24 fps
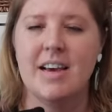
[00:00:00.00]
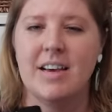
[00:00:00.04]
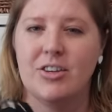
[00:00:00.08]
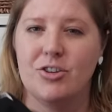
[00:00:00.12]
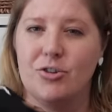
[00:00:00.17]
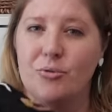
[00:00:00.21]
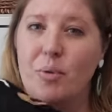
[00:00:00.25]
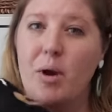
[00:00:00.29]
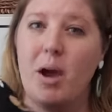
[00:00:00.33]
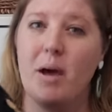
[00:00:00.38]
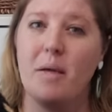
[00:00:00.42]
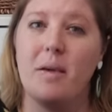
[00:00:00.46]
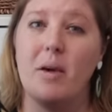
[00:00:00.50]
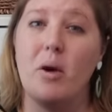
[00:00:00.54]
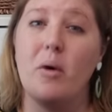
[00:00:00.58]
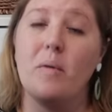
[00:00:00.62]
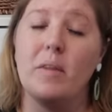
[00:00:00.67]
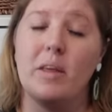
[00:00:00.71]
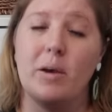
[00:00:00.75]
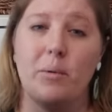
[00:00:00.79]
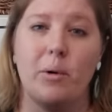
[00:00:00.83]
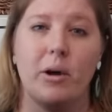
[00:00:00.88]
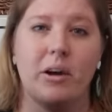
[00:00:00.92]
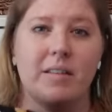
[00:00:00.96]
She'll probably
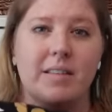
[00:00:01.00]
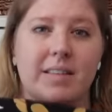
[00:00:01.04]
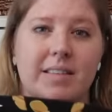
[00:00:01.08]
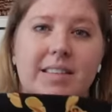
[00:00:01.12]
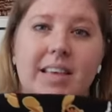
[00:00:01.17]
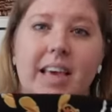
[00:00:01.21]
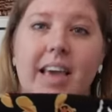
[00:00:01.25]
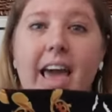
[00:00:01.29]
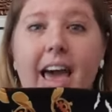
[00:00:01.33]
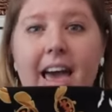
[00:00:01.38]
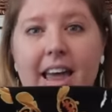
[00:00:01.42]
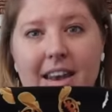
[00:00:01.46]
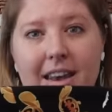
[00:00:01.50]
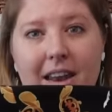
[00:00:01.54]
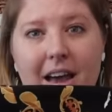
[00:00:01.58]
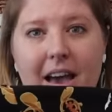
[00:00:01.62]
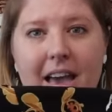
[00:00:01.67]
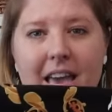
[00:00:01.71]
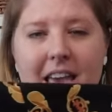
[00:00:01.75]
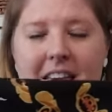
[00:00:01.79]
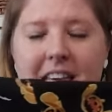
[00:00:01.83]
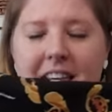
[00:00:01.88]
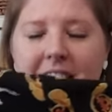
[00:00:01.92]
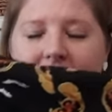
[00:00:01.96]
only wear this like at
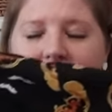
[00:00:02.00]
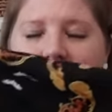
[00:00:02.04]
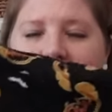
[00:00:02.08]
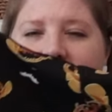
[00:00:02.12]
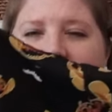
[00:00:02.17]
night,